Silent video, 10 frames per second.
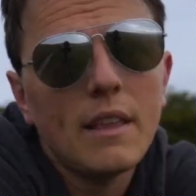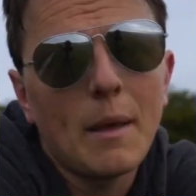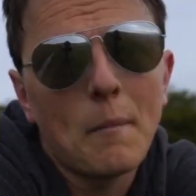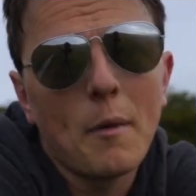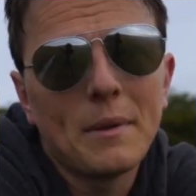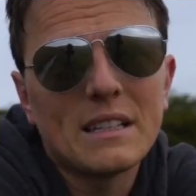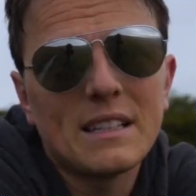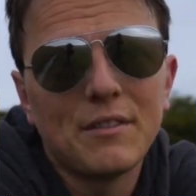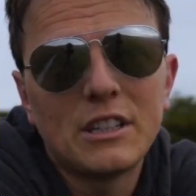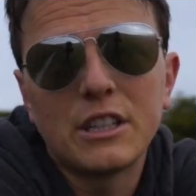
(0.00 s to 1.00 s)
that might be a
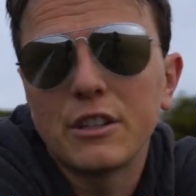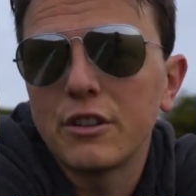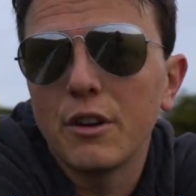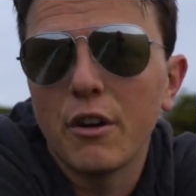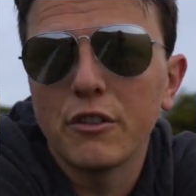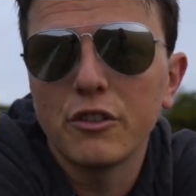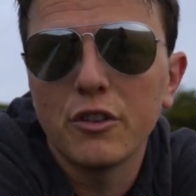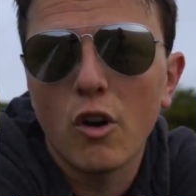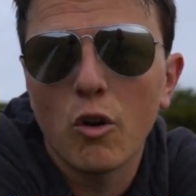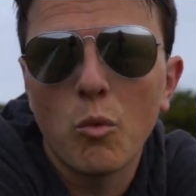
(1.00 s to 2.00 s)
70 to 200
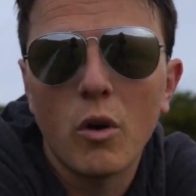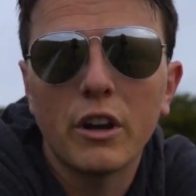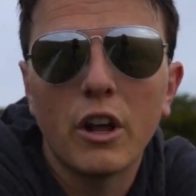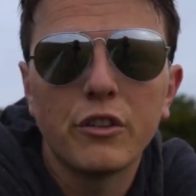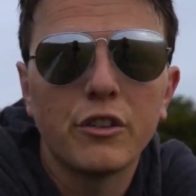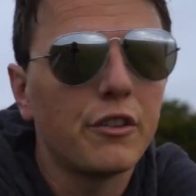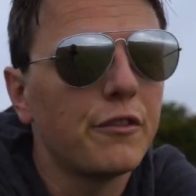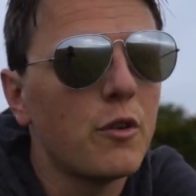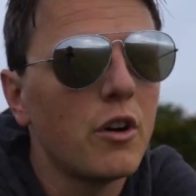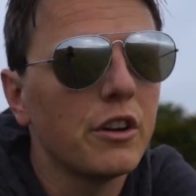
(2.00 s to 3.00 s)
or a 100 to
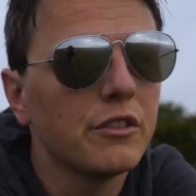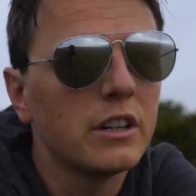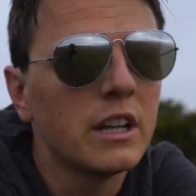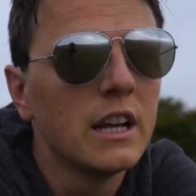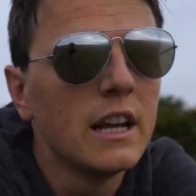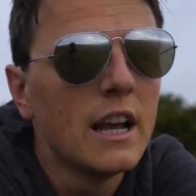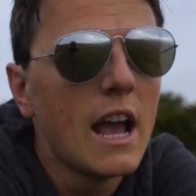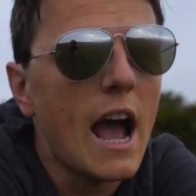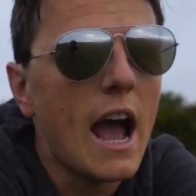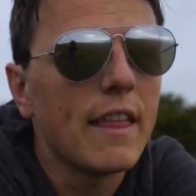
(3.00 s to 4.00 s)
400
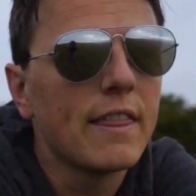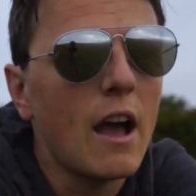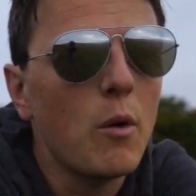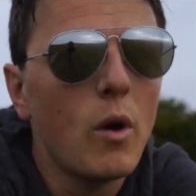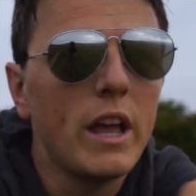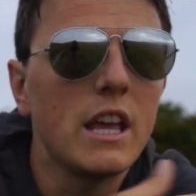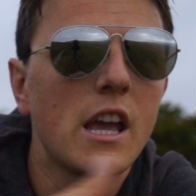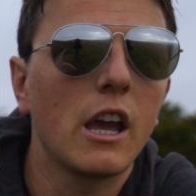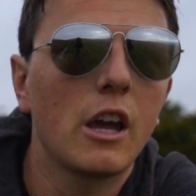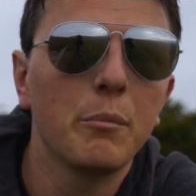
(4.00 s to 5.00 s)
and that way you
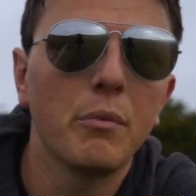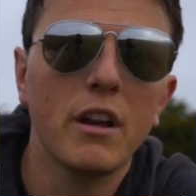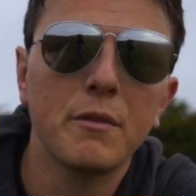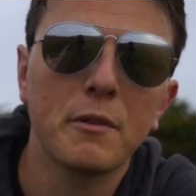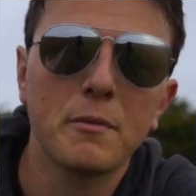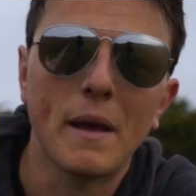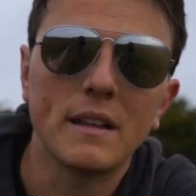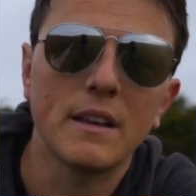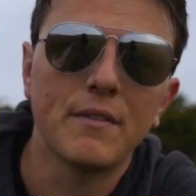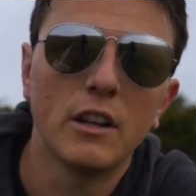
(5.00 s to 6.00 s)
can compress
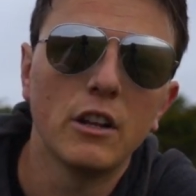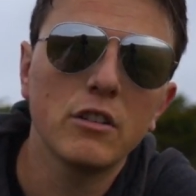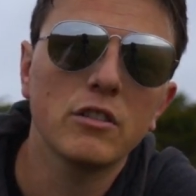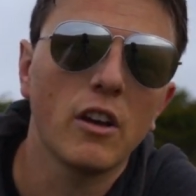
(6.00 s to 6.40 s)
perspective. It looks